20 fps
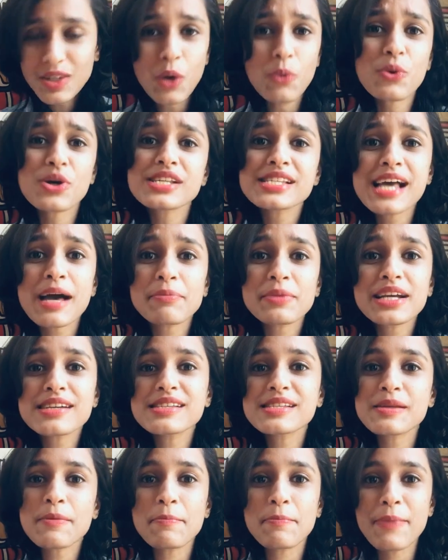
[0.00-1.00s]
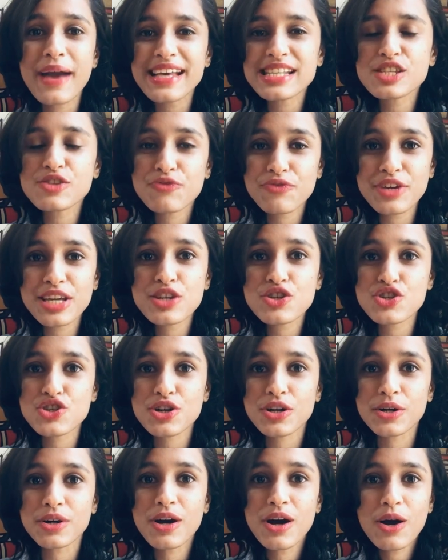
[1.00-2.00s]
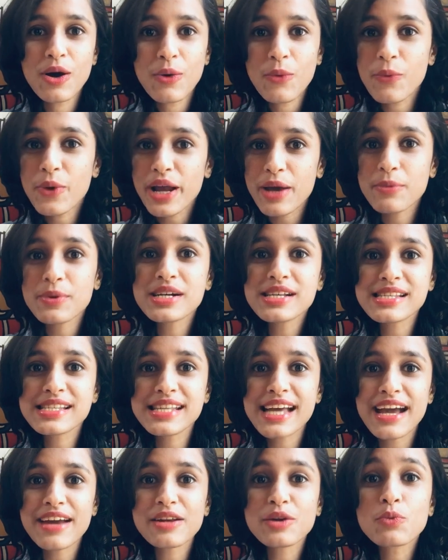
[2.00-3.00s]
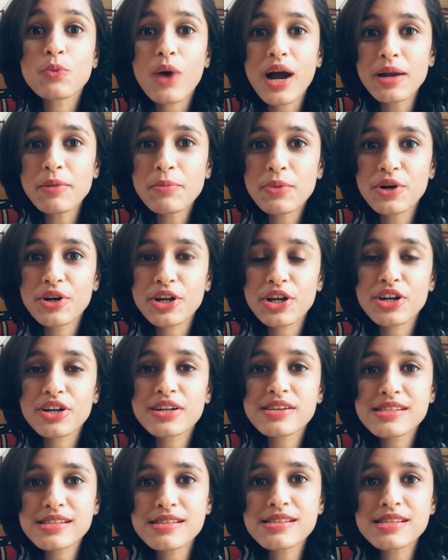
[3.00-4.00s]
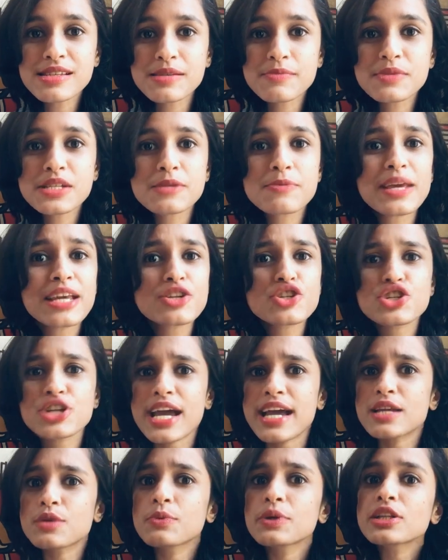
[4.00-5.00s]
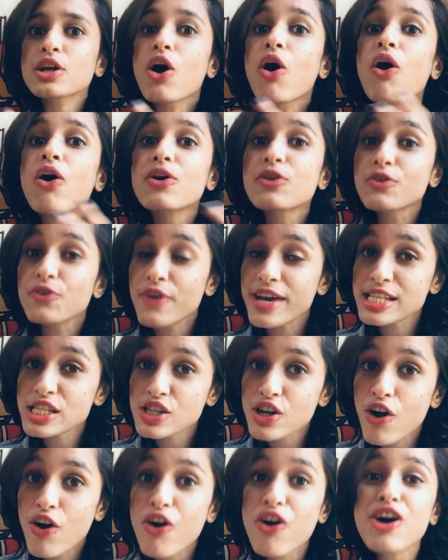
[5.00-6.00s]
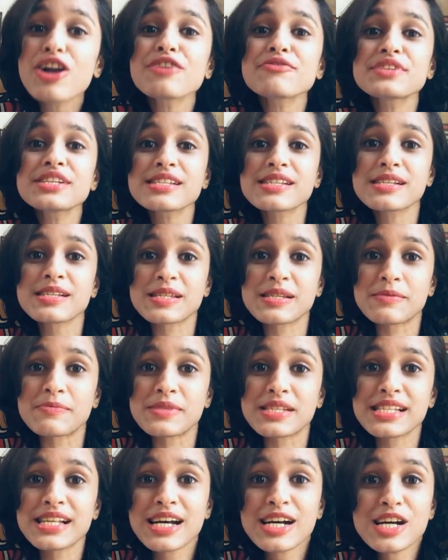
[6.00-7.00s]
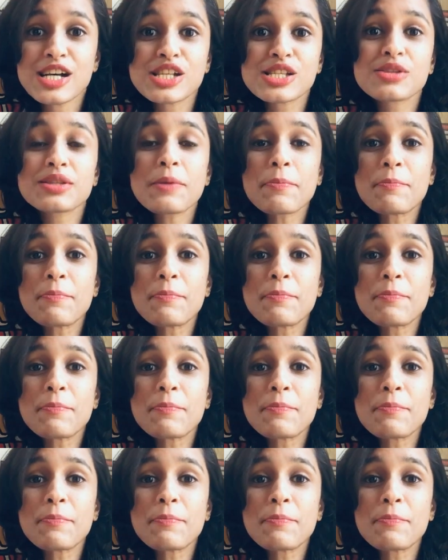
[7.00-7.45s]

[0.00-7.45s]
what is happening is the best feature, whatever is there in one particular system, is being shared with rest all of the systems. So the